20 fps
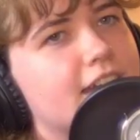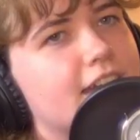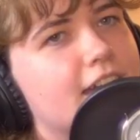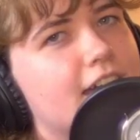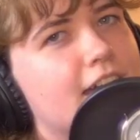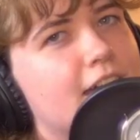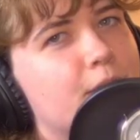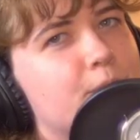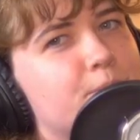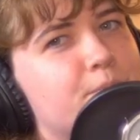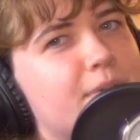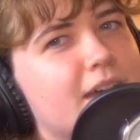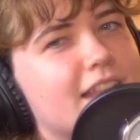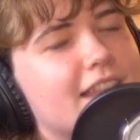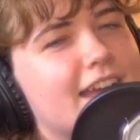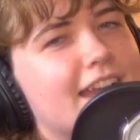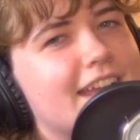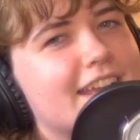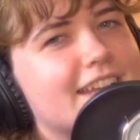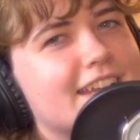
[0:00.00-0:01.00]
but
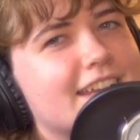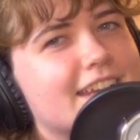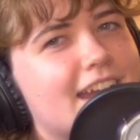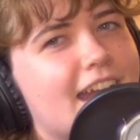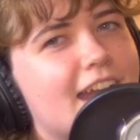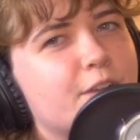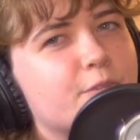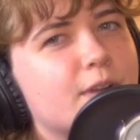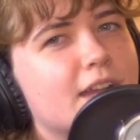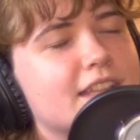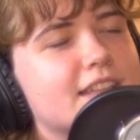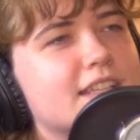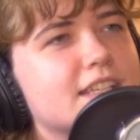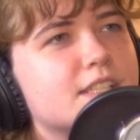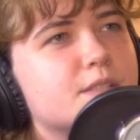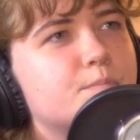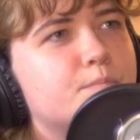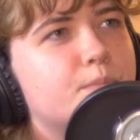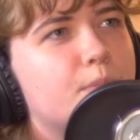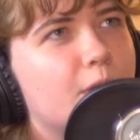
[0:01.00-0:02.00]
like I read
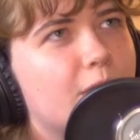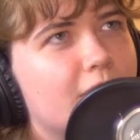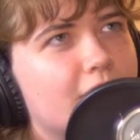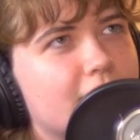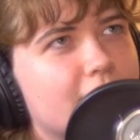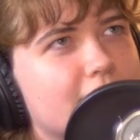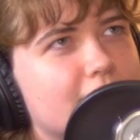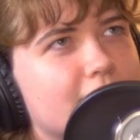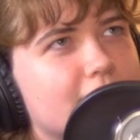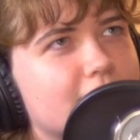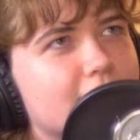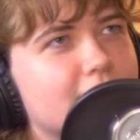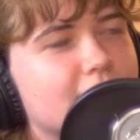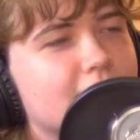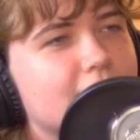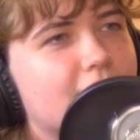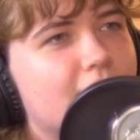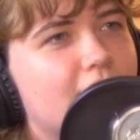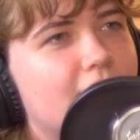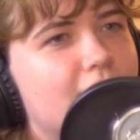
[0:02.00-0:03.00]
this book
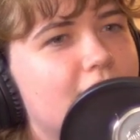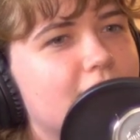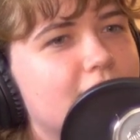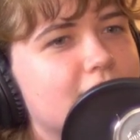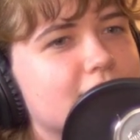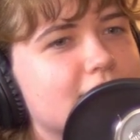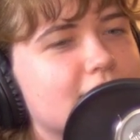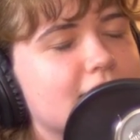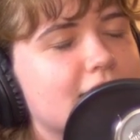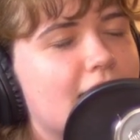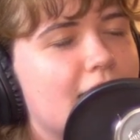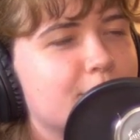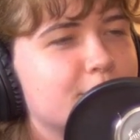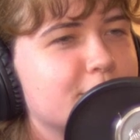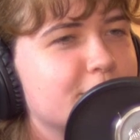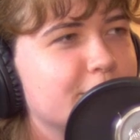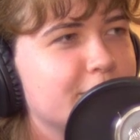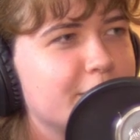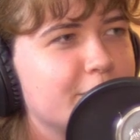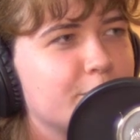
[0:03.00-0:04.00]
called An
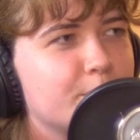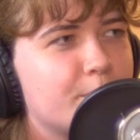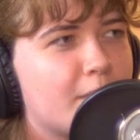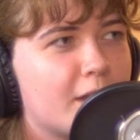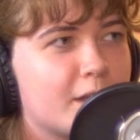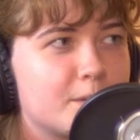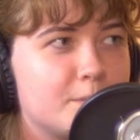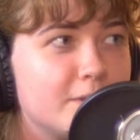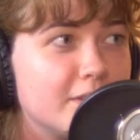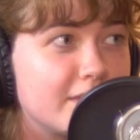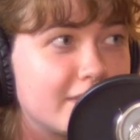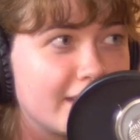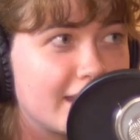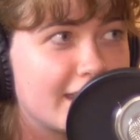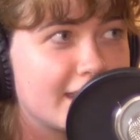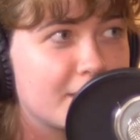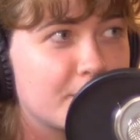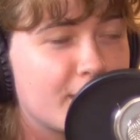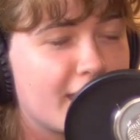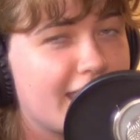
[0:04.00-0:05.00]
Absolutely Remarkable
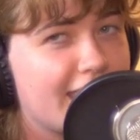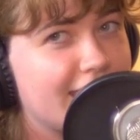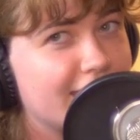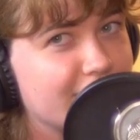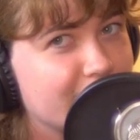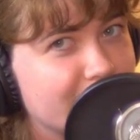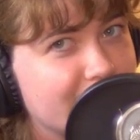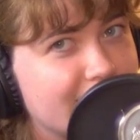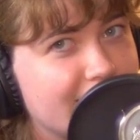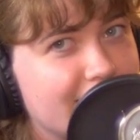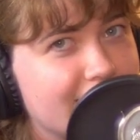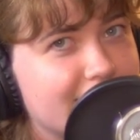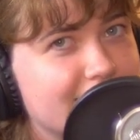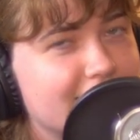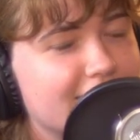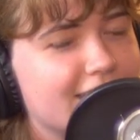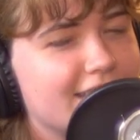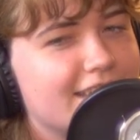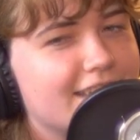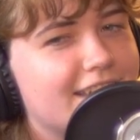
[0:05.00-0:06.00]
Thing by Hank Green.
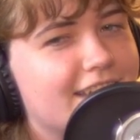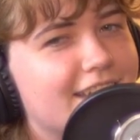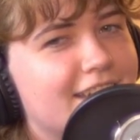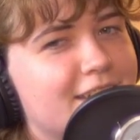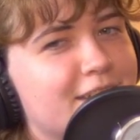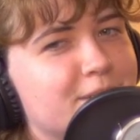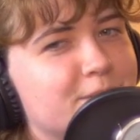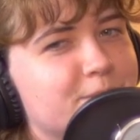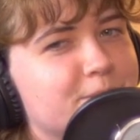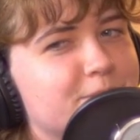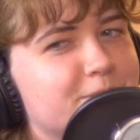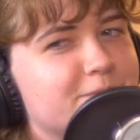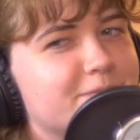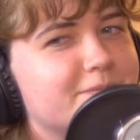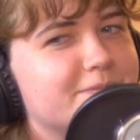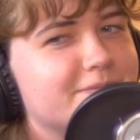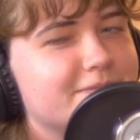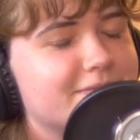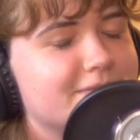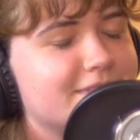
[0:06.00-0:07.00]

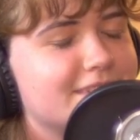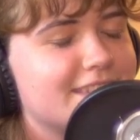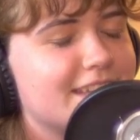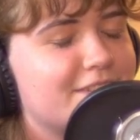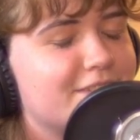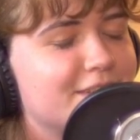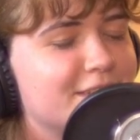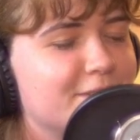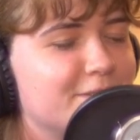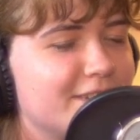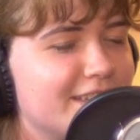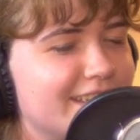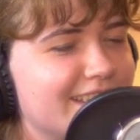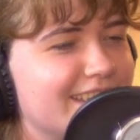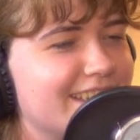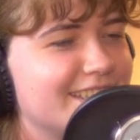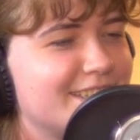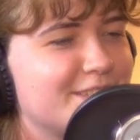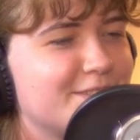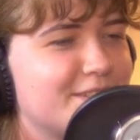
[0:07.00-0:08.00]
Definitely read it.
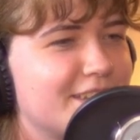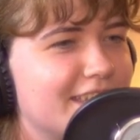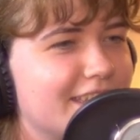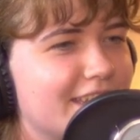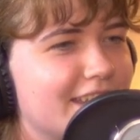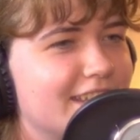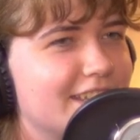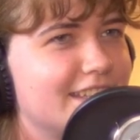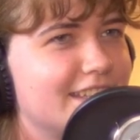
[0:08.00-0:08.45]
It's really good.